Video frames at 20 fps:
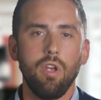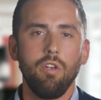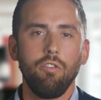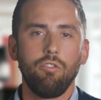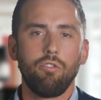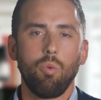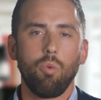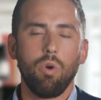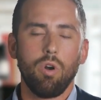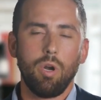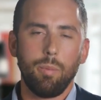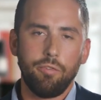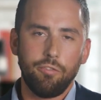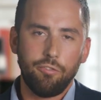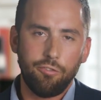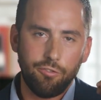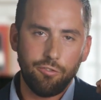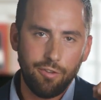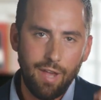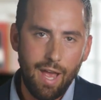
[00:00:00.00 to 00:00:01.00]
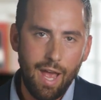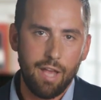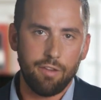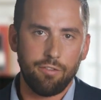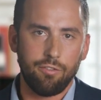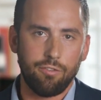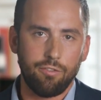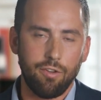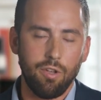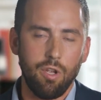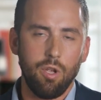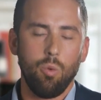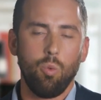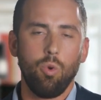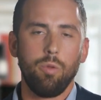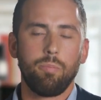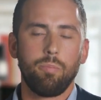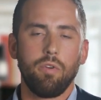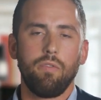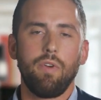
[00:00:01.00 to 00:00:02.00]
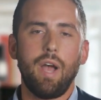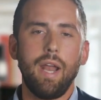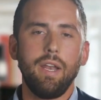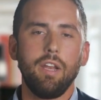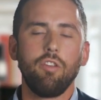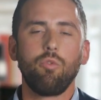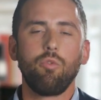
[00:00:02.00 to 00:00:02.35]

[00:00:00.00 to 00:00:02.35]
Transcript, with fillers: So we're obsessed with providing